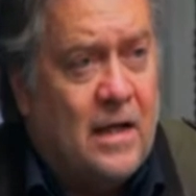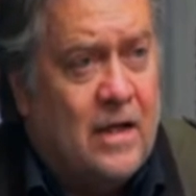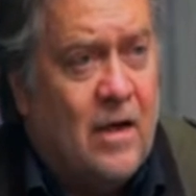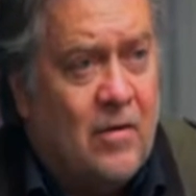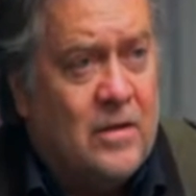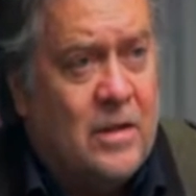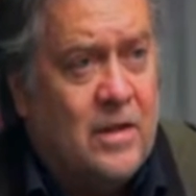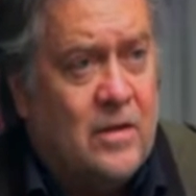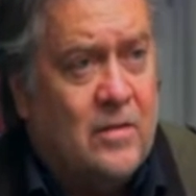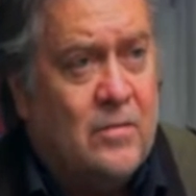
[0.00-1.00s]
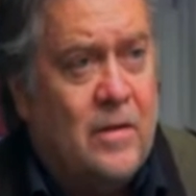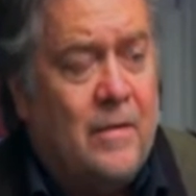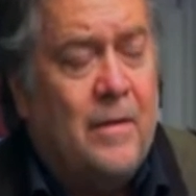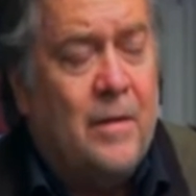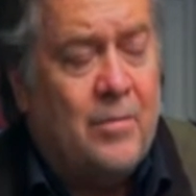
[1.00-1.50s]
can guarantee you
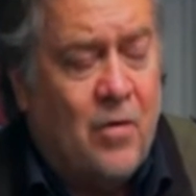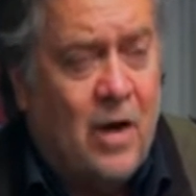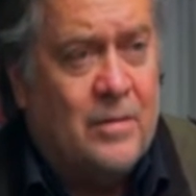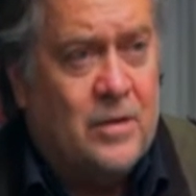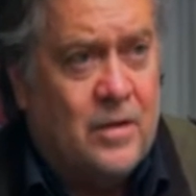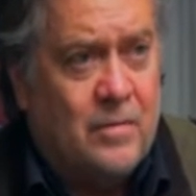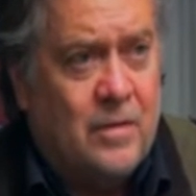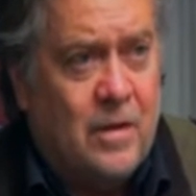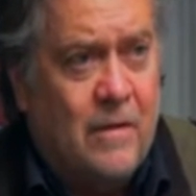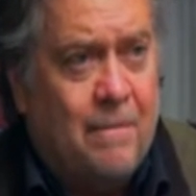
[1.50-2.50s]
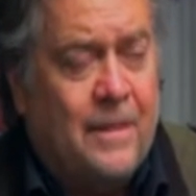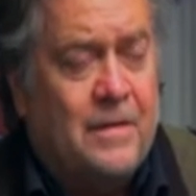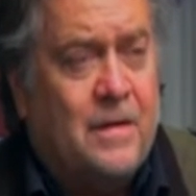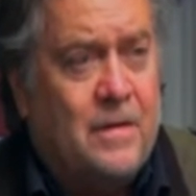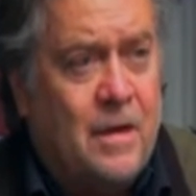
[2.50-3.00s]
and promise you,
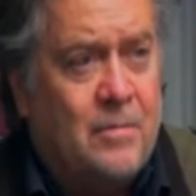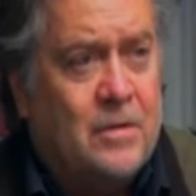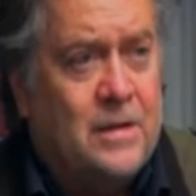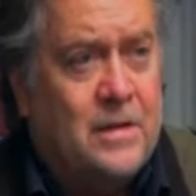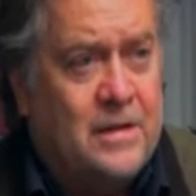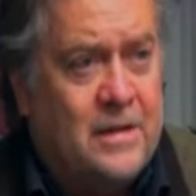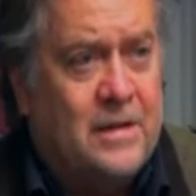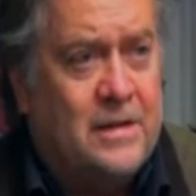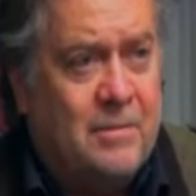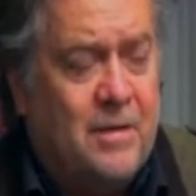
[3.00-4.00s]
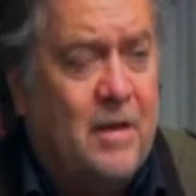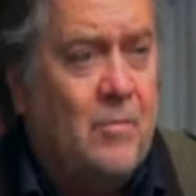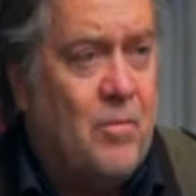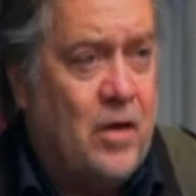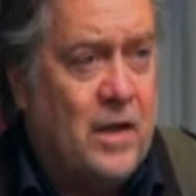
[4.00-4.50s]
that the numbers that the CCP
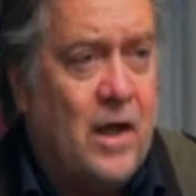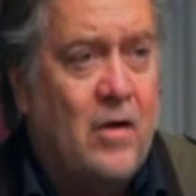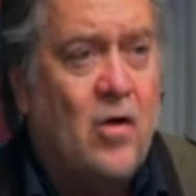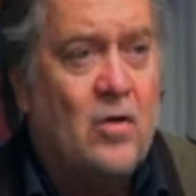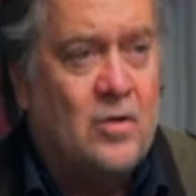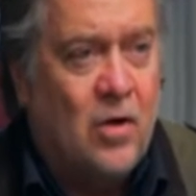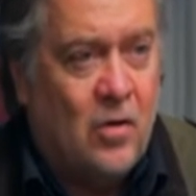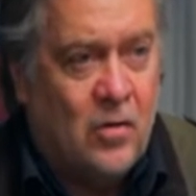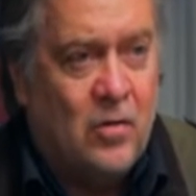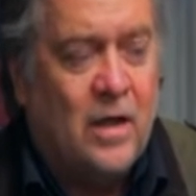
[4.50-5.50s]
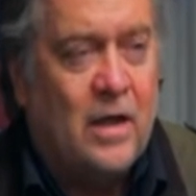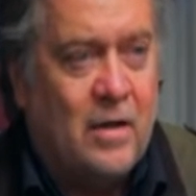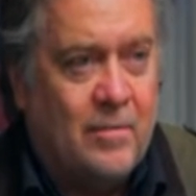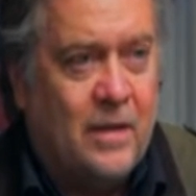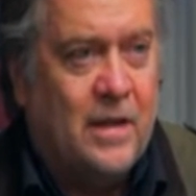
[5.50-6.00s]
are putting out are total and
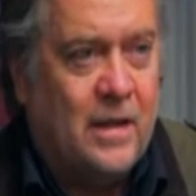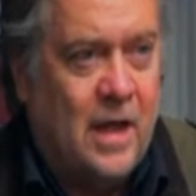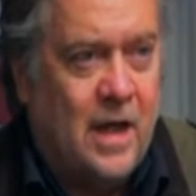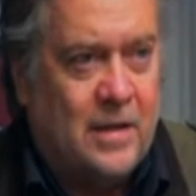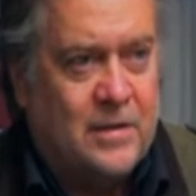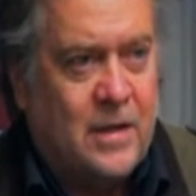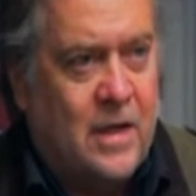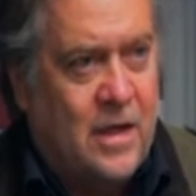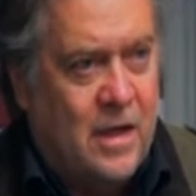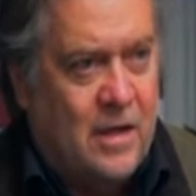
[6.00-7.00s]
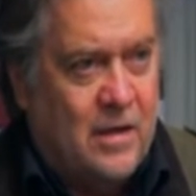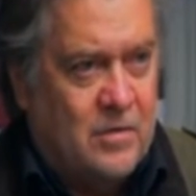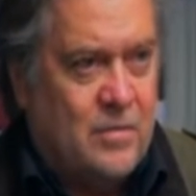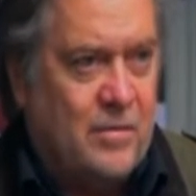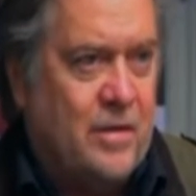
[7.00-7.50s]
complete lies. And
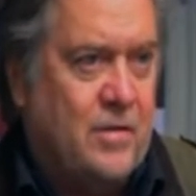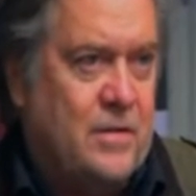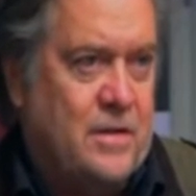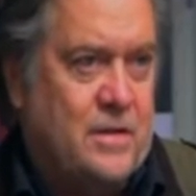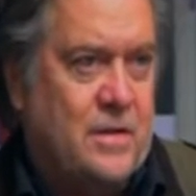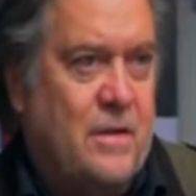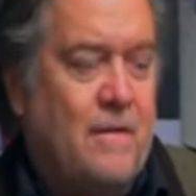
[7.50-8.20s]
here's why we know this.